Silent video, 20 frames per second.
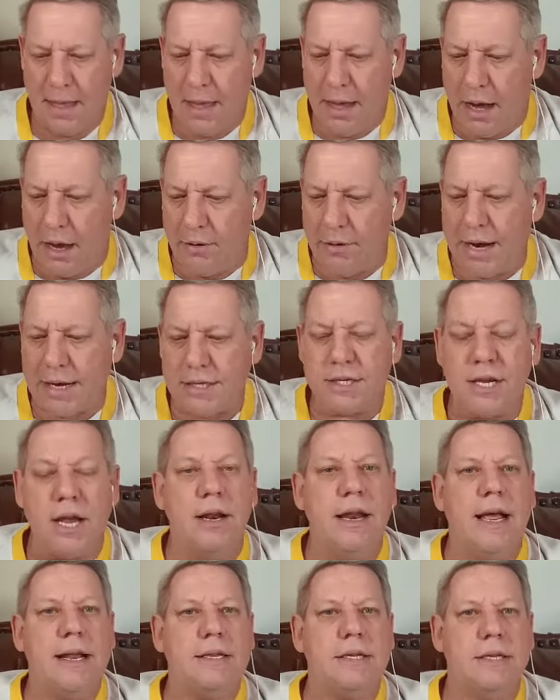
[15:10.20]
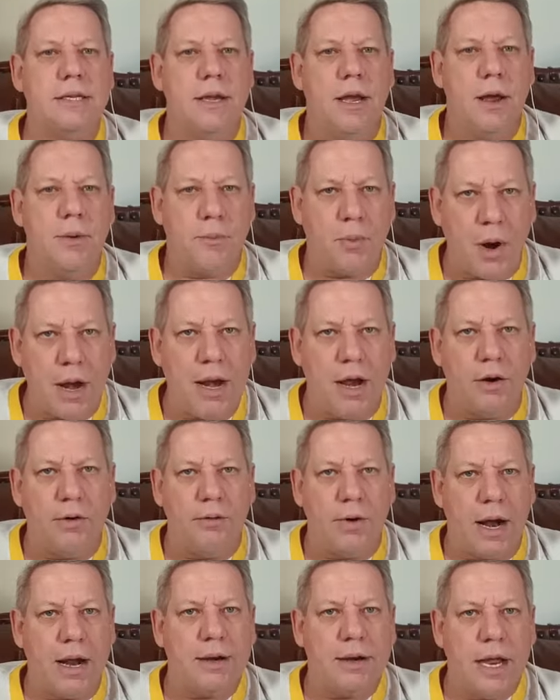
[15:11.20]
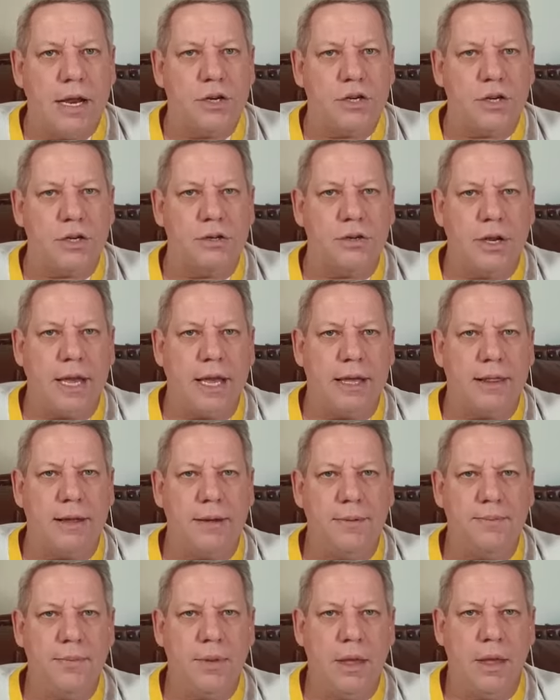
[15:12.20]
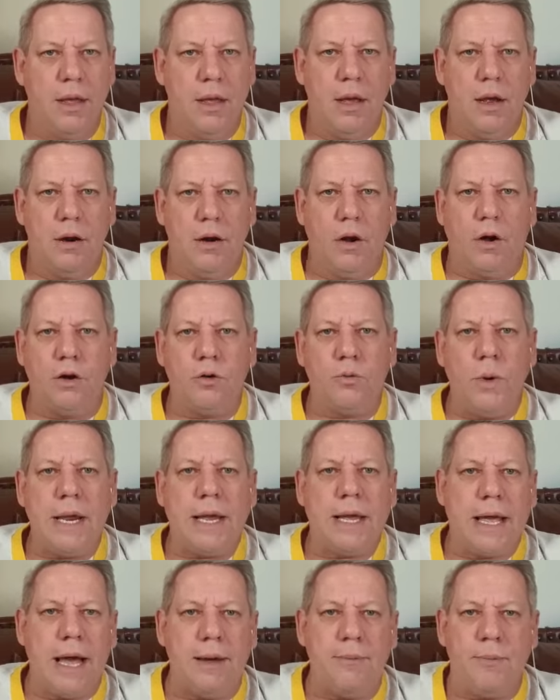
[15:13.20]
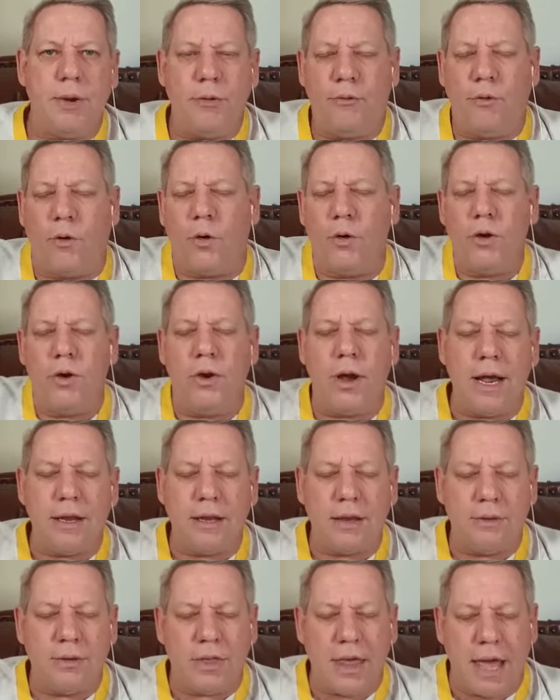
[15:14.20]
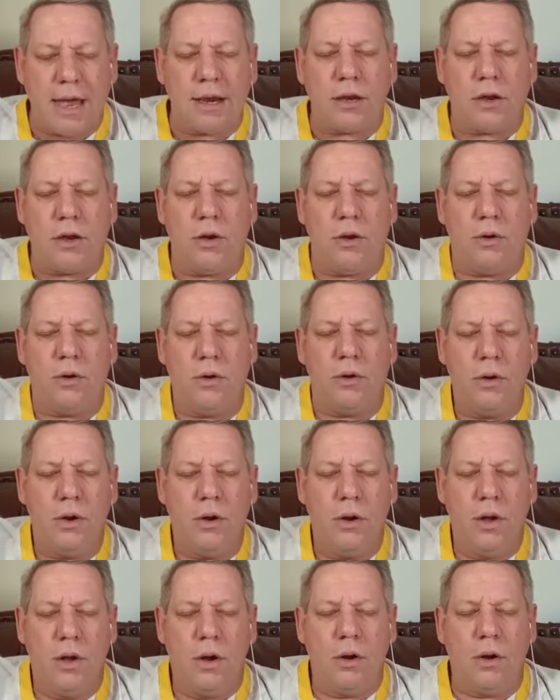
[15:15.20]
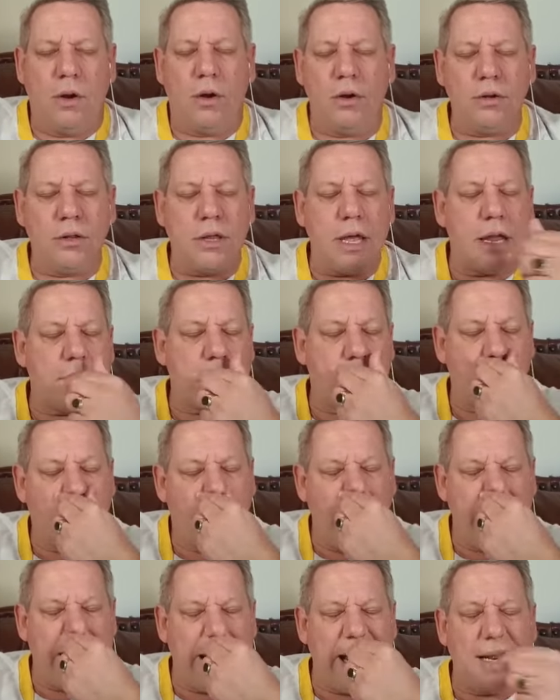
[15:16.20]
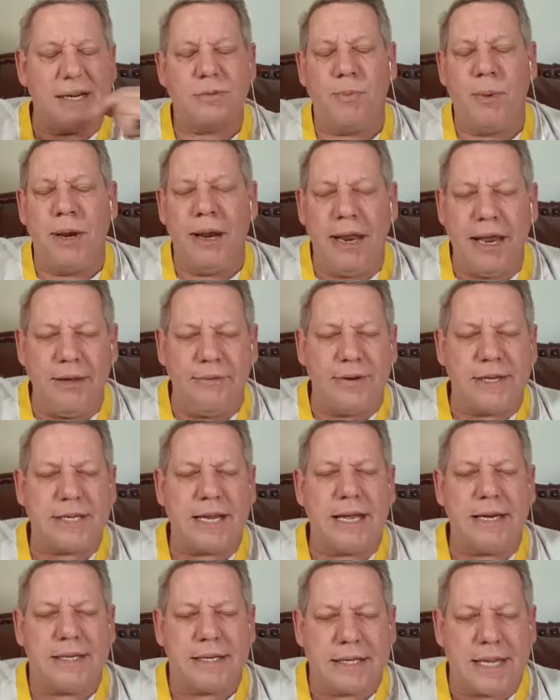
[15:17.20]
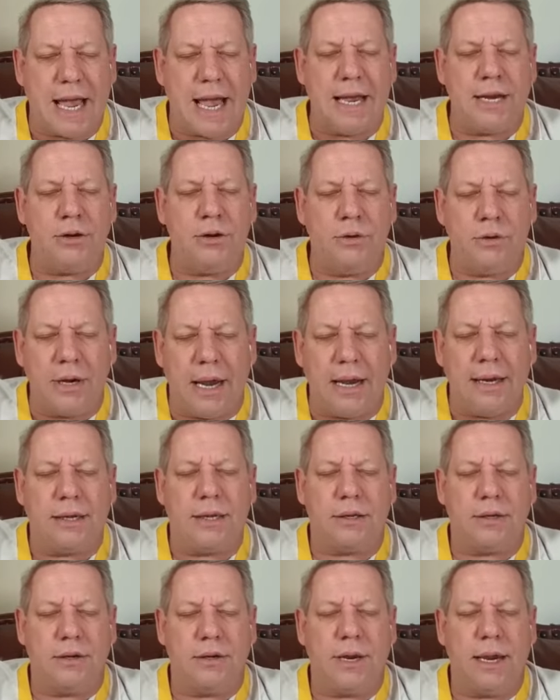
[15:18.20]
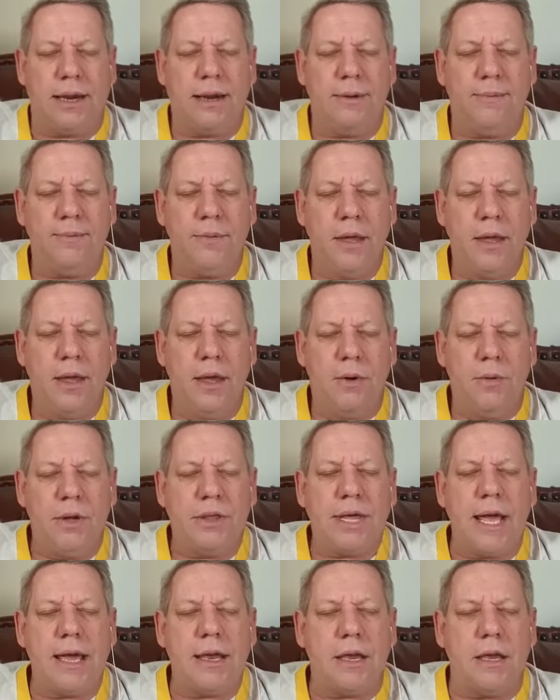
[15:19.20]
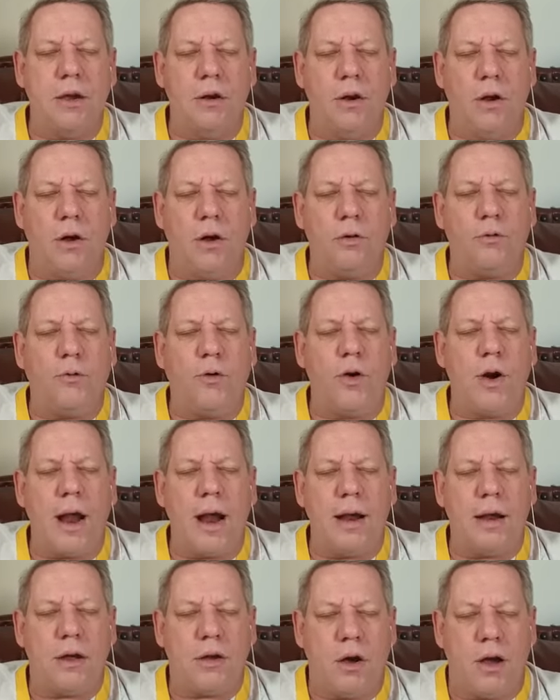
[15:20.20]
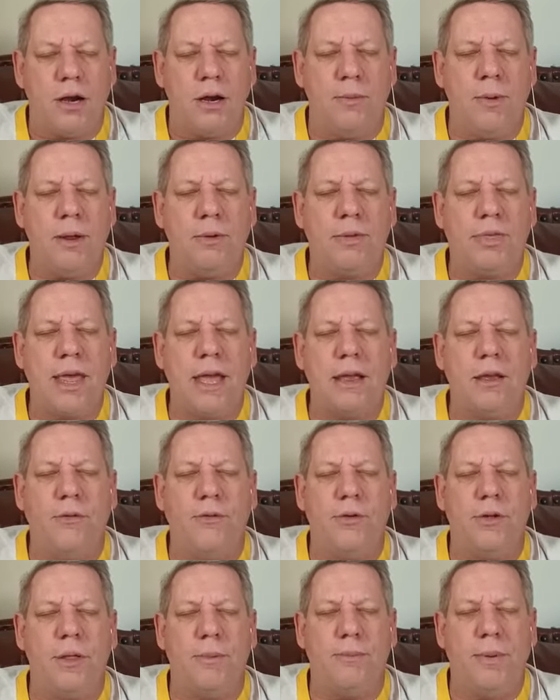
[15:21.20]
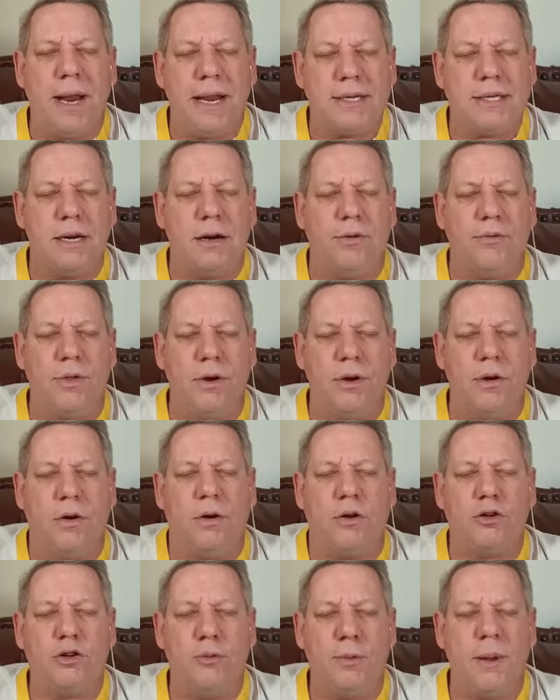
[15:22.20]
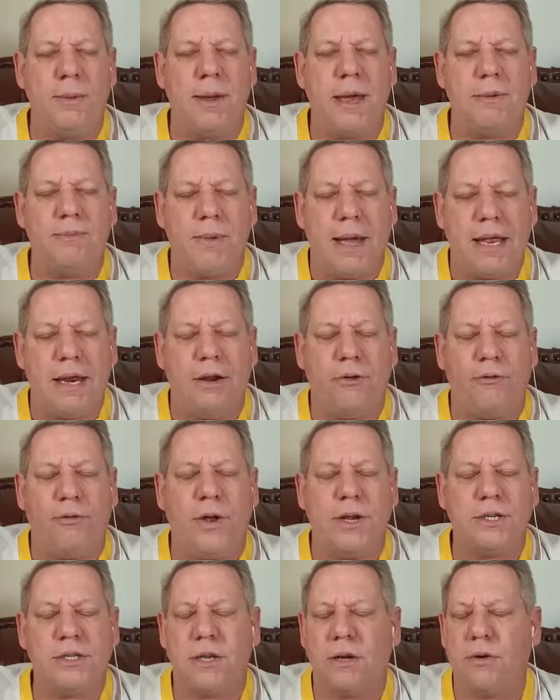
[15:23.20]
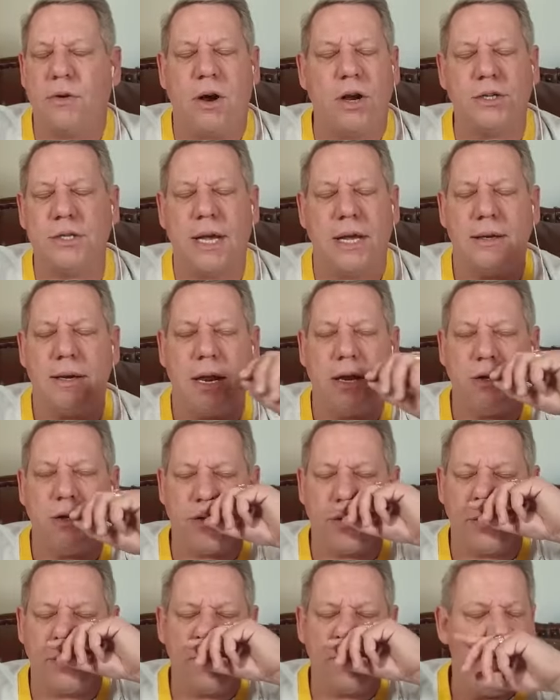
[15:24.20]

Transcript: All right, so let's pray over our nation together. Lord, we come before you and thank you, Lord, that we as believers can stand united today. We thank you, Lord, for our economy. We thank you for the blessing of the Lord to be made manifest across our nation.